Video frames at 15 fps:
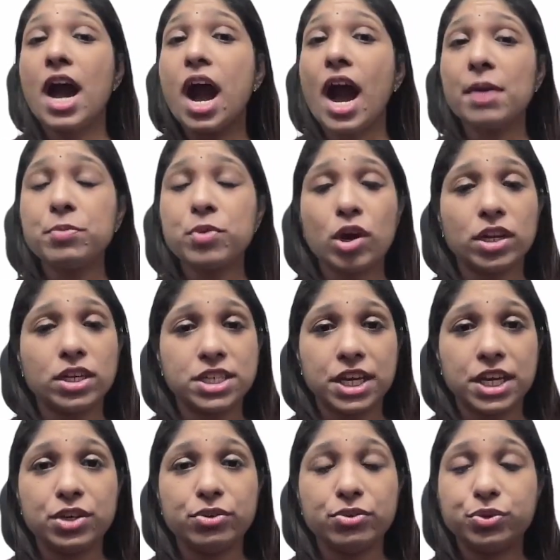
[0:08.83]
I'm going to
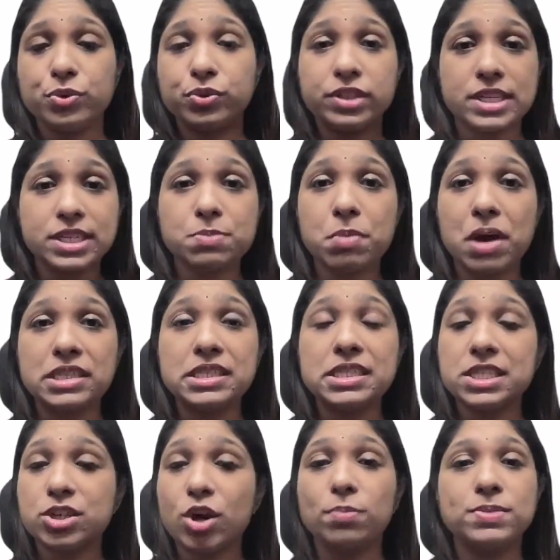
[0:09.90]
take you through this month's
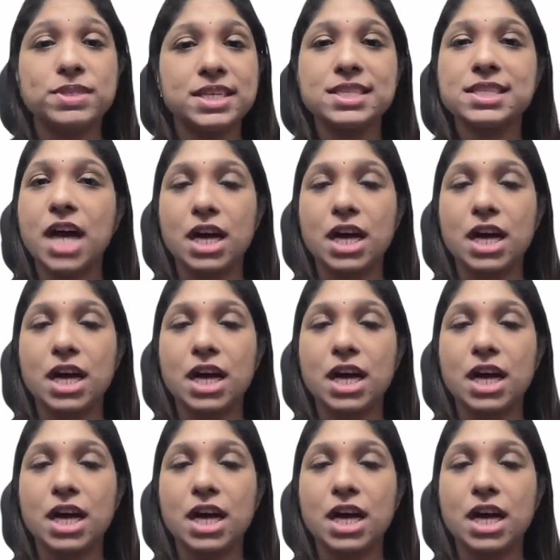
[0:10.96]
top six